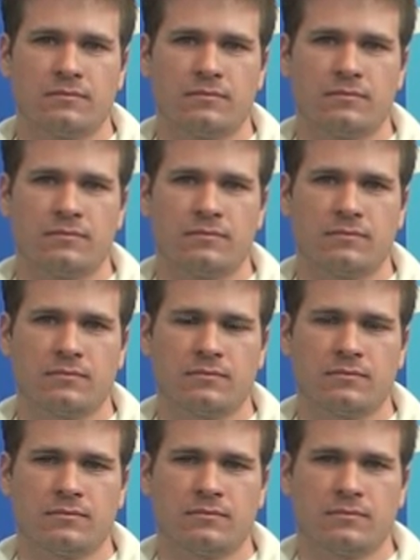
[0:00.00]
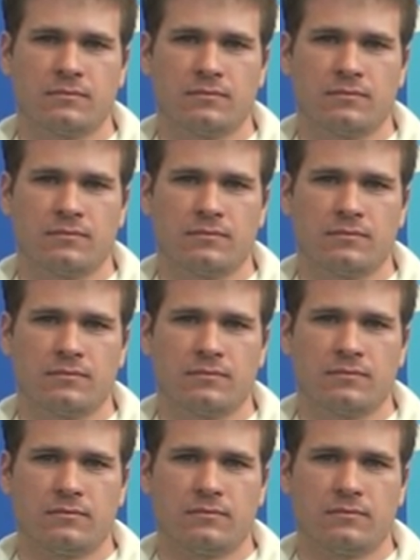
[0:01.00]

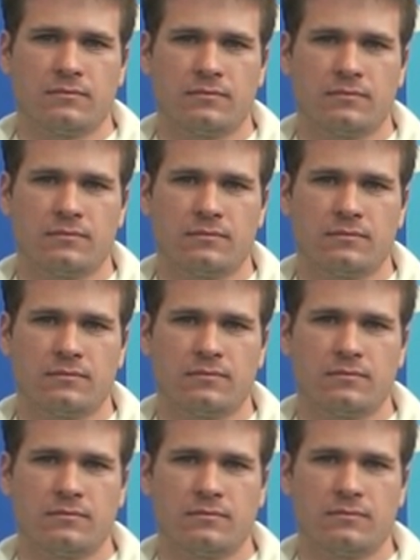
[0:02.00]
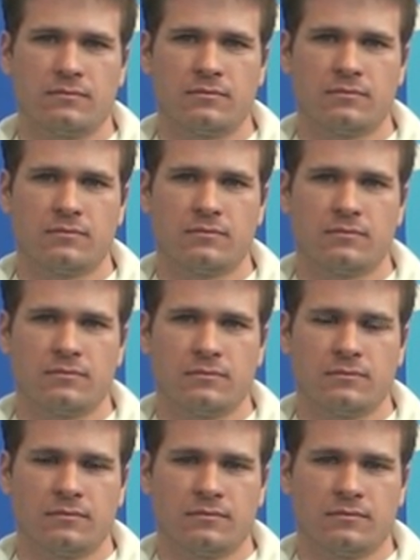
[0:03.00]

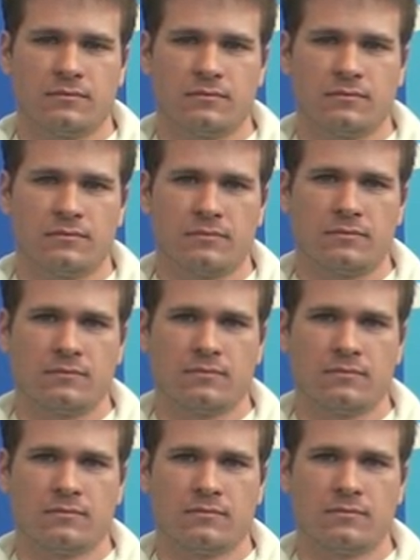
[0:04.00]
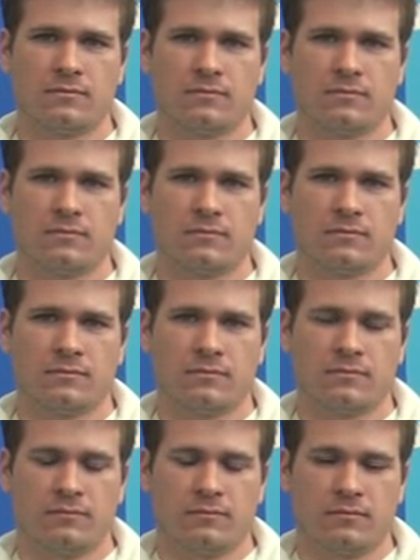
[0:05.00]

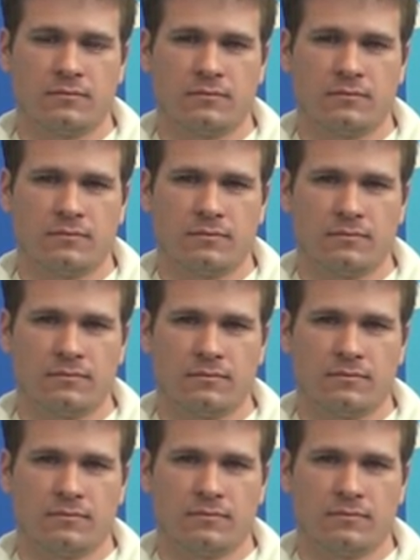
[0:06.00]
[no speech]